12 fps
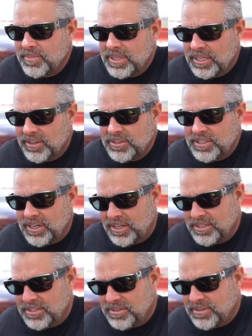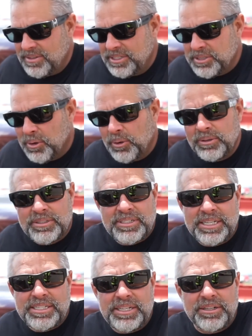You know, this car it's old,
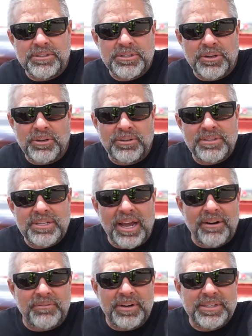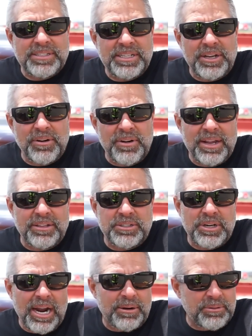60 years old. It's kind of fun to see go around the
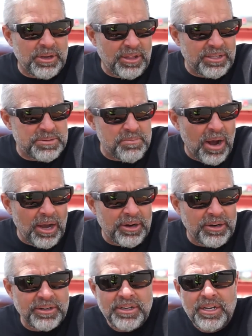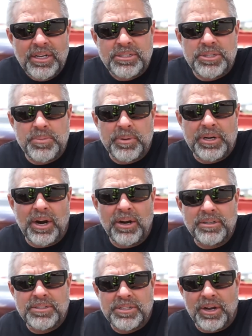track with all these modern
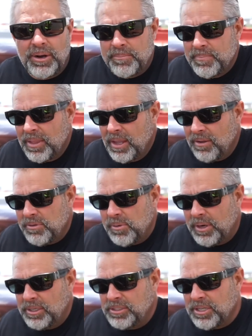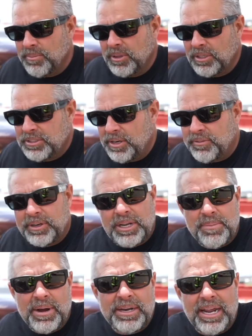supercars. So if you want to do something a little different,
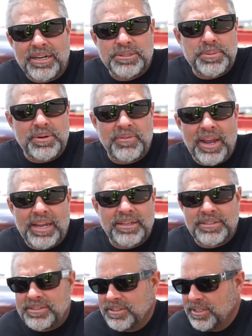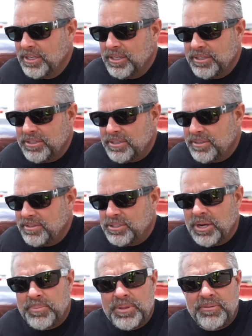come on down to Speed Vegas,
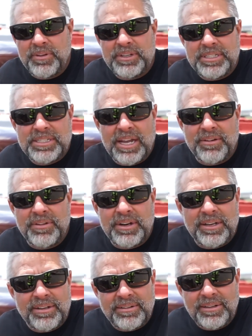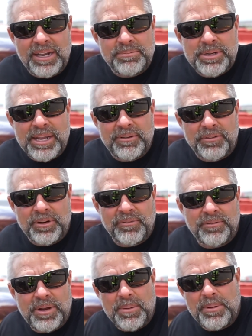jump in the 57 and let them take you for
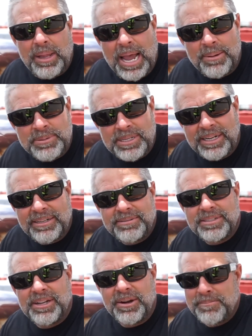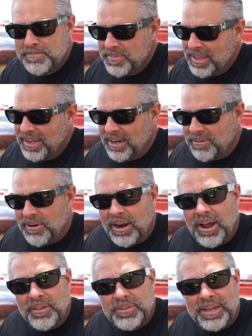a couple laps in it. So right
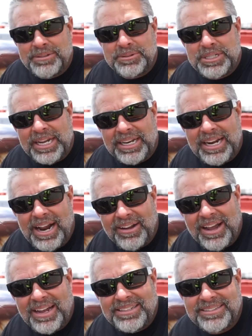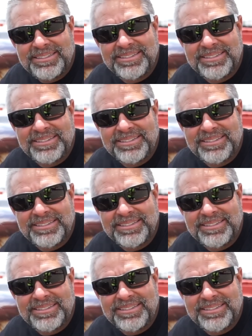on. Thanks for checking it out, guys.